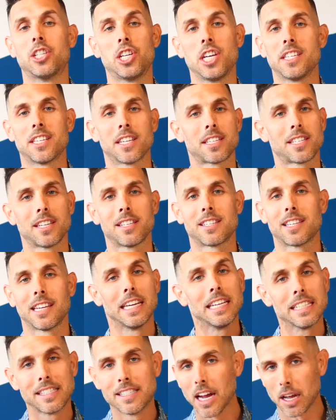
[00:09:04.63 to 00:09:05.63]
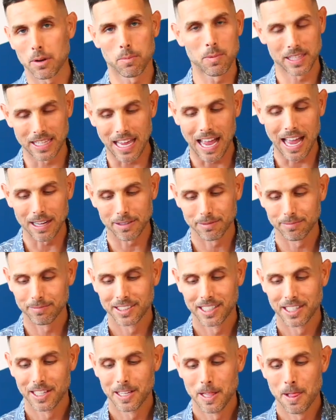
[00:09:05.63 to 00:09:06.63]
Jesus he's done with that.
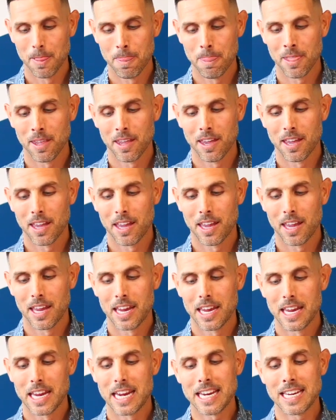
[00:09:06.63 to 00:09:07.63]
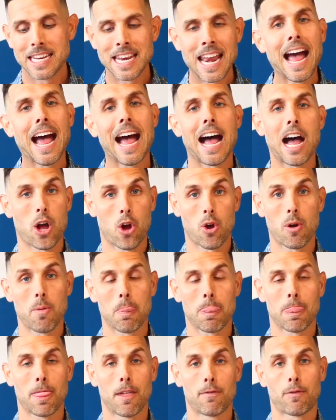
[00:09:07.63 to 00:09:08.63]
He now,
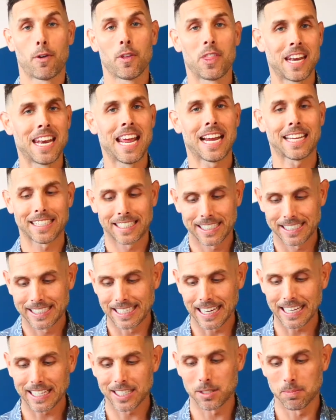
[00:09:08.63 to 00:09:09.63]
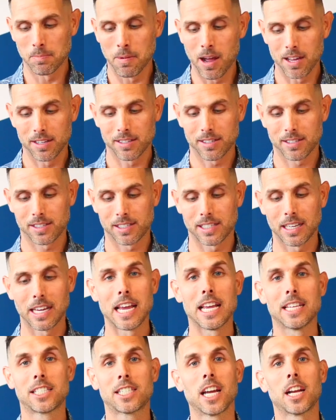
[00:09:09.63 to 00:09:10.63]
for the next 6 months,
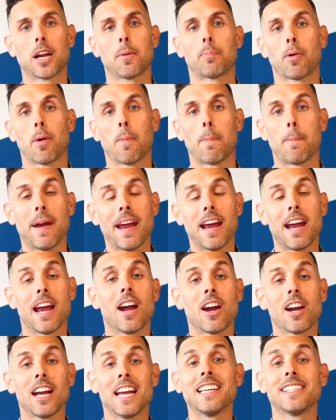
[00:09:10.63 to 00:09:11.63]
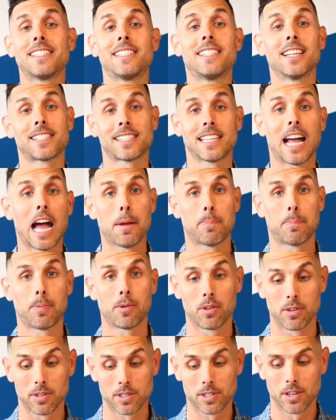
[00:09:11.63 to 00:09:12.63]
is going to prepare his
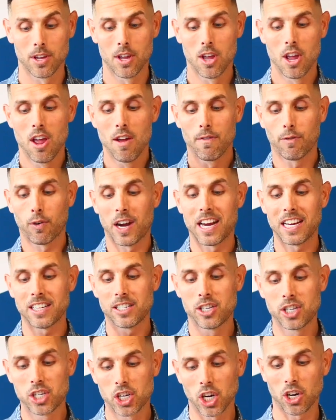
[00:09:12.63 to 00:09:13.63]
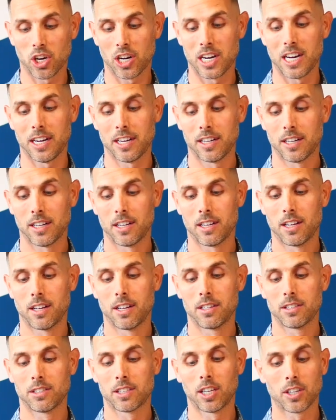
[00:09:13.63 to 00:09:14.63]
disciples for his journey
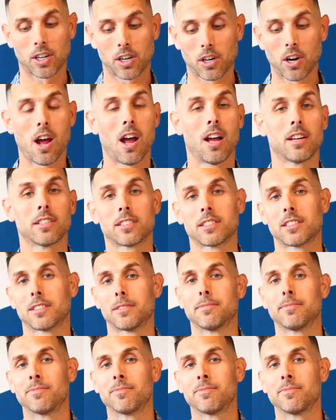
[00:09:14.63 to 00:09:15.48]
to the cross.